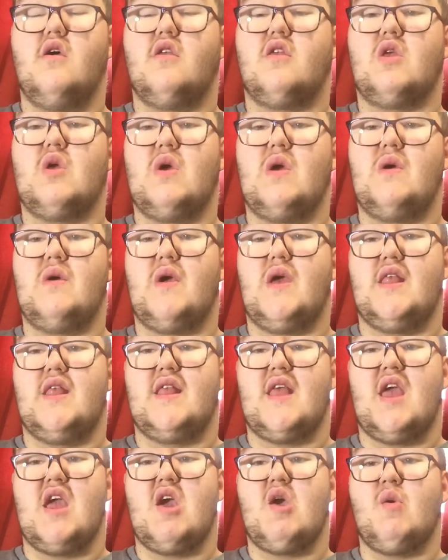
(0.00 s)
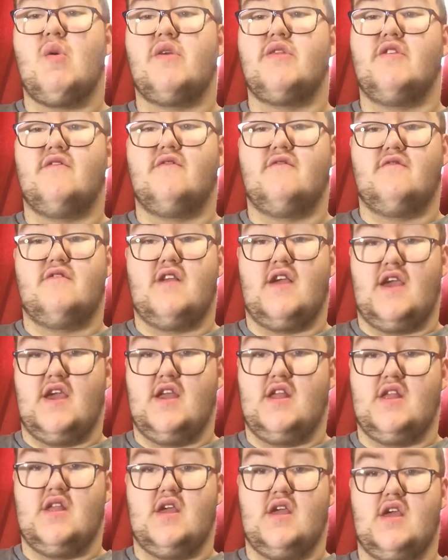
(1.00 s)
So anyway, they go on their
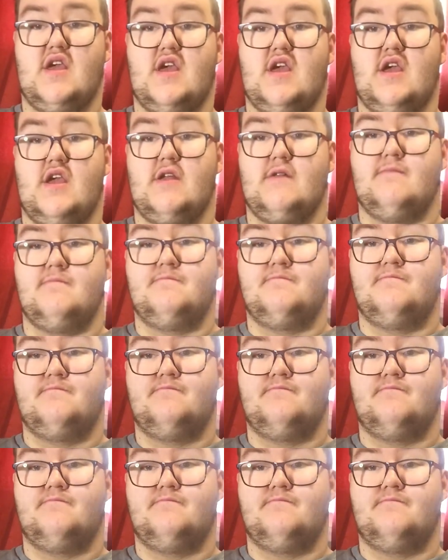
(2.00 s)
date, and